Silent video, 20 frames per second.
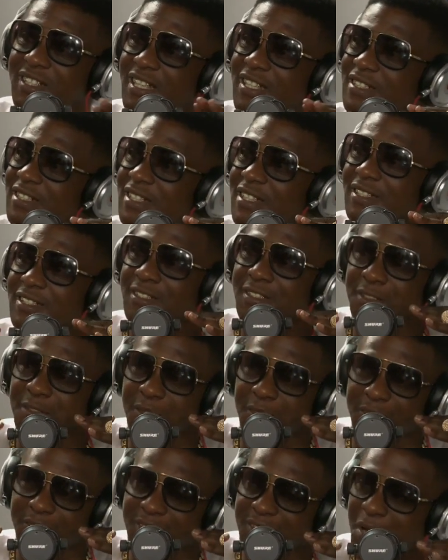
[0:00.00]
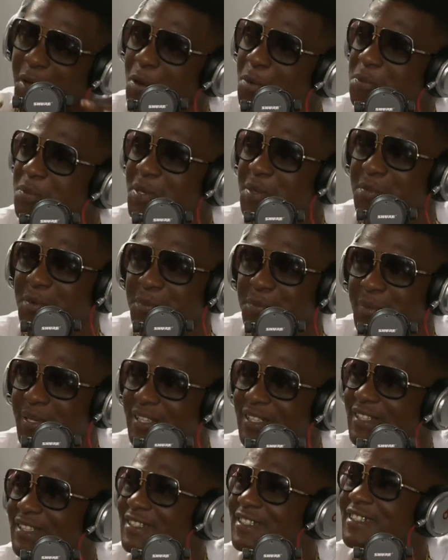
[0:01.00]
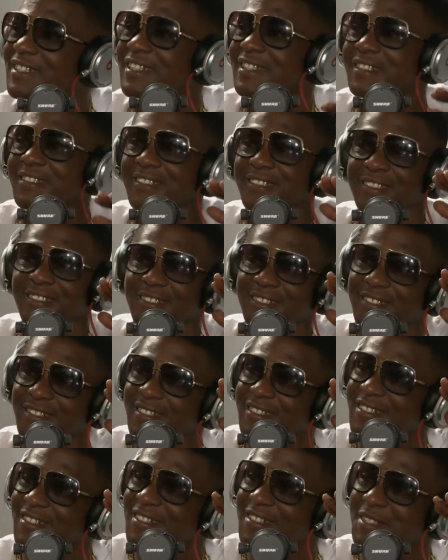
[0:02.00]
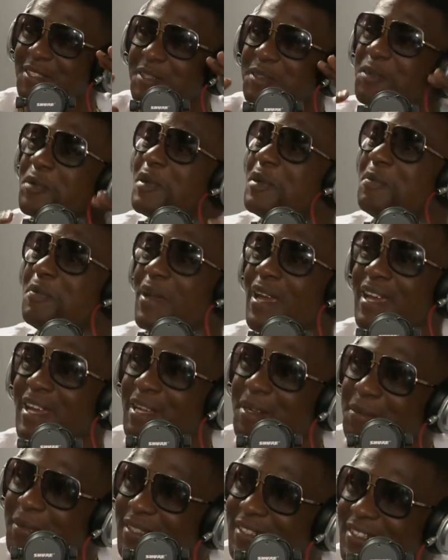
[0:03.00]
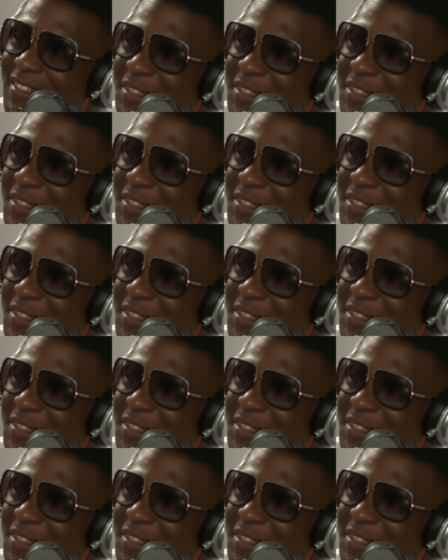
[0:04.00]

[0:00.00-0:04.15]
that just, talk people business, just 3 babies,